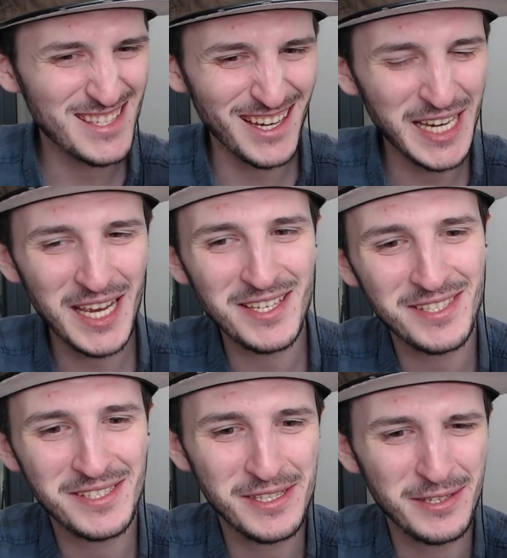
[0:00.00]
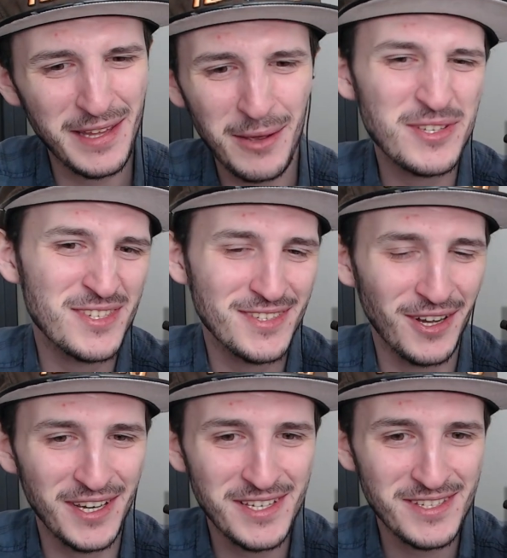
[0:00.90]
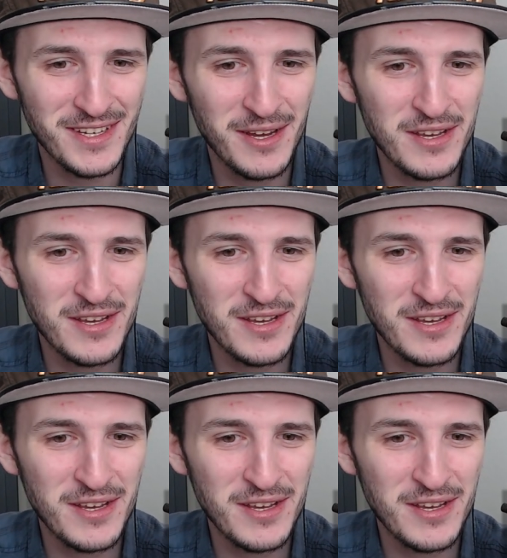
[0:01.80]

I guess. So that was nice.